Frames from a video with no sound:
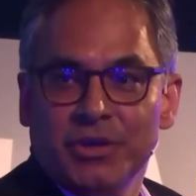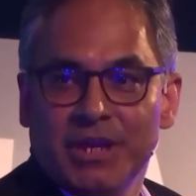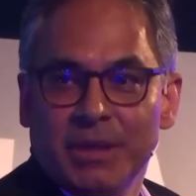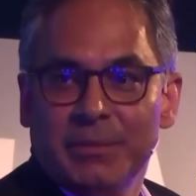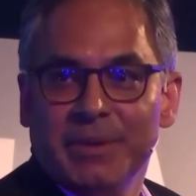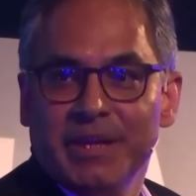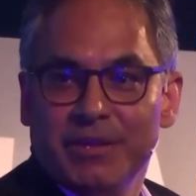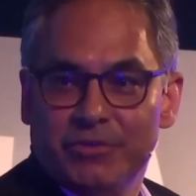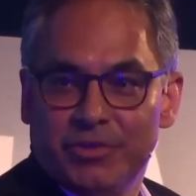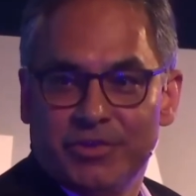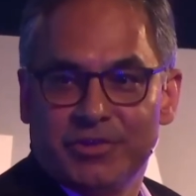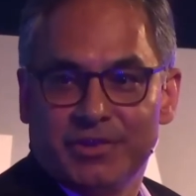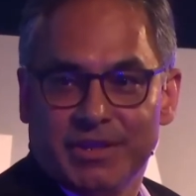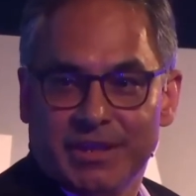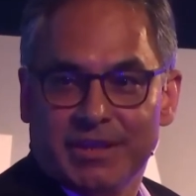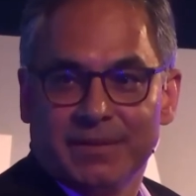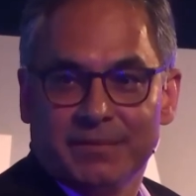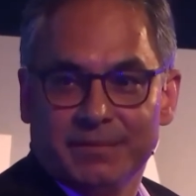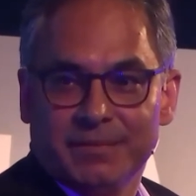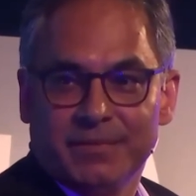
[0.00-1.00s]
be interested,
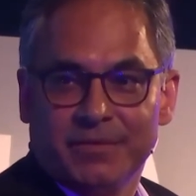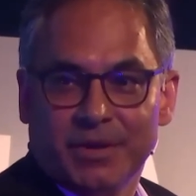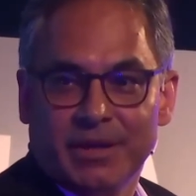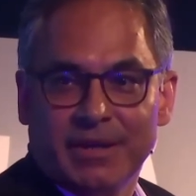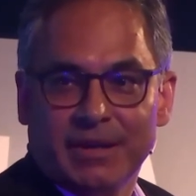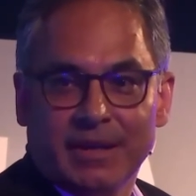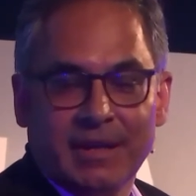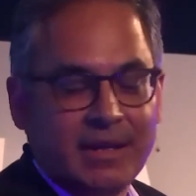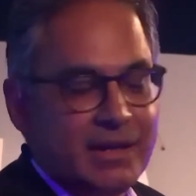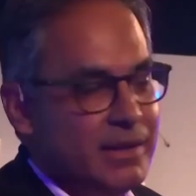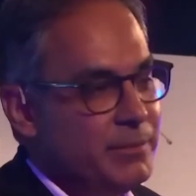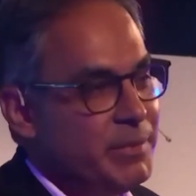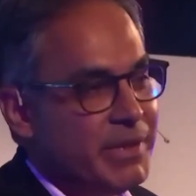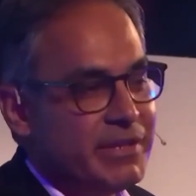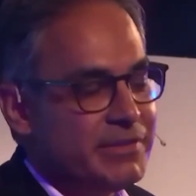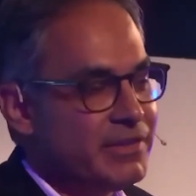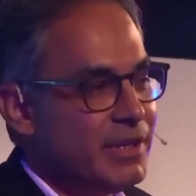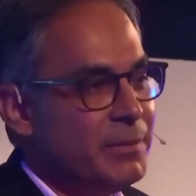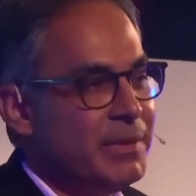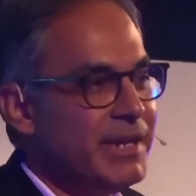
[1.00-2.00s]
right?
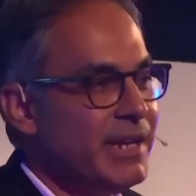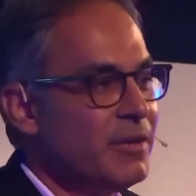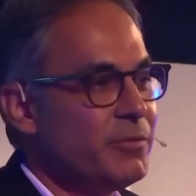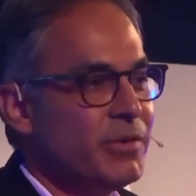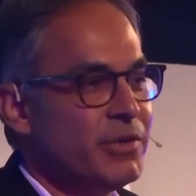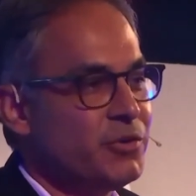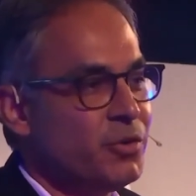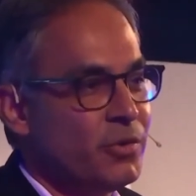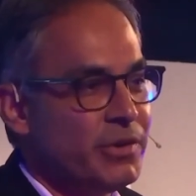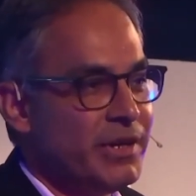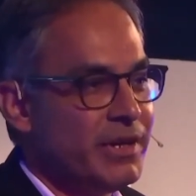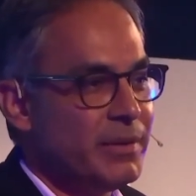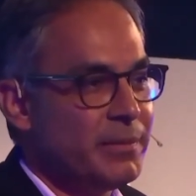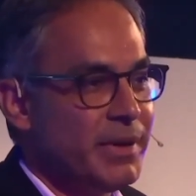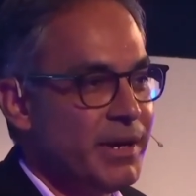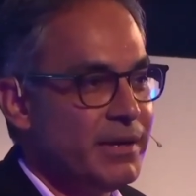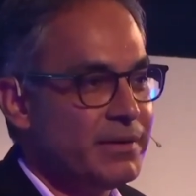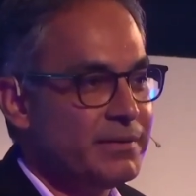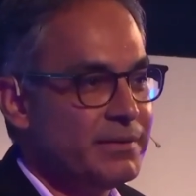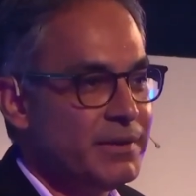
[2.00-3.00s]
Because coming in, we're talking
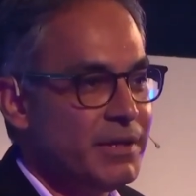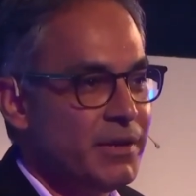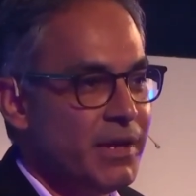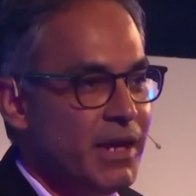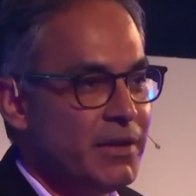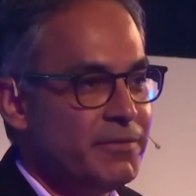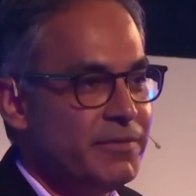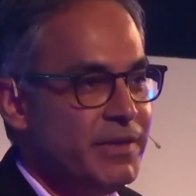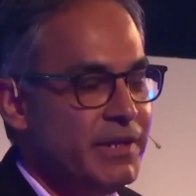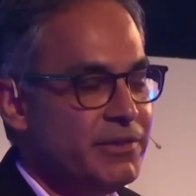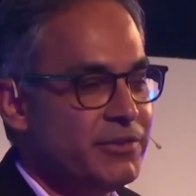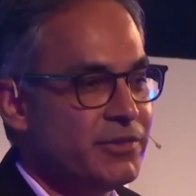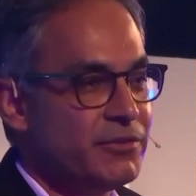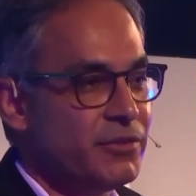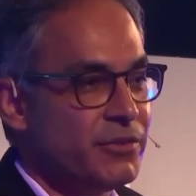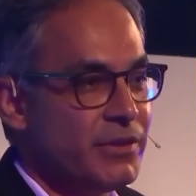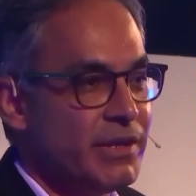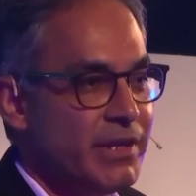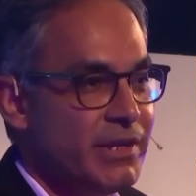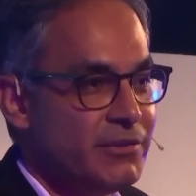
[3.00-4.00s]
about, you know, I have features
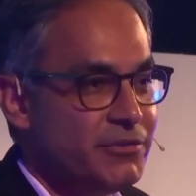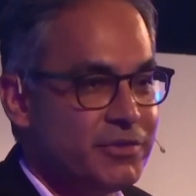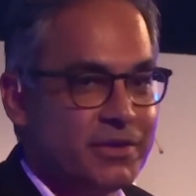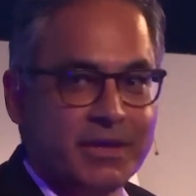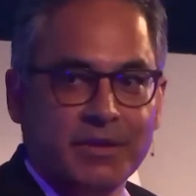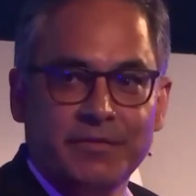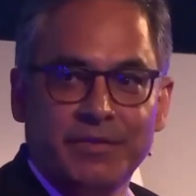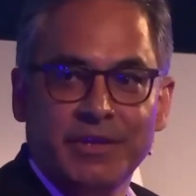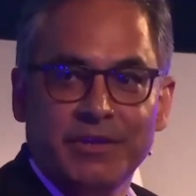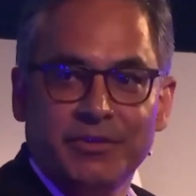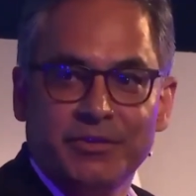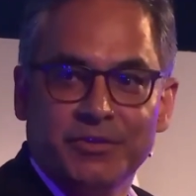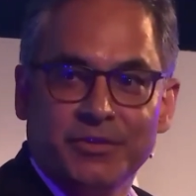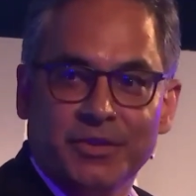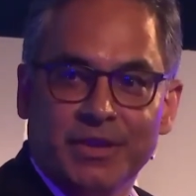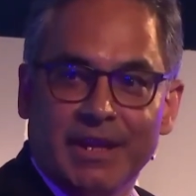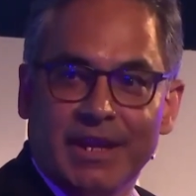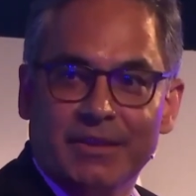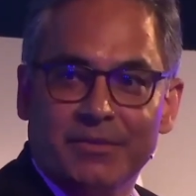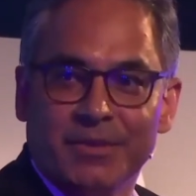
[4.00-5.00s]
on this or I have features
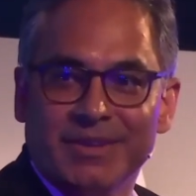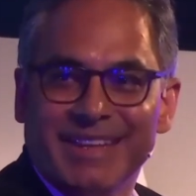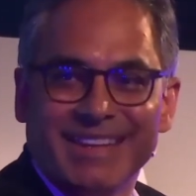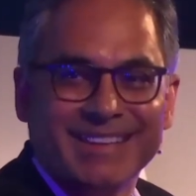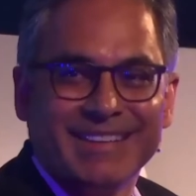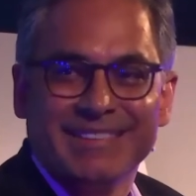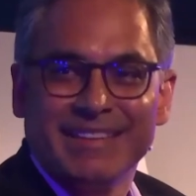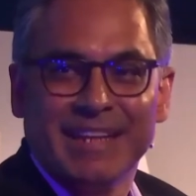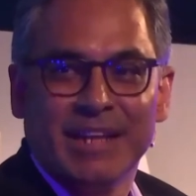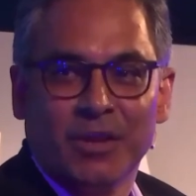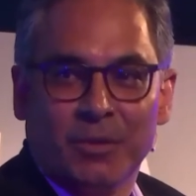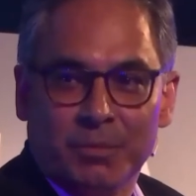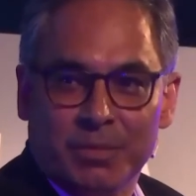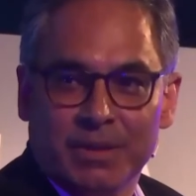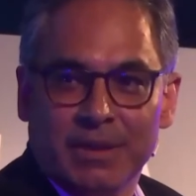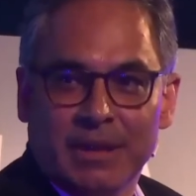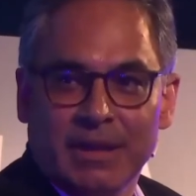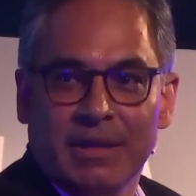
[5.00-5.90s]
on that, but that doesn't help.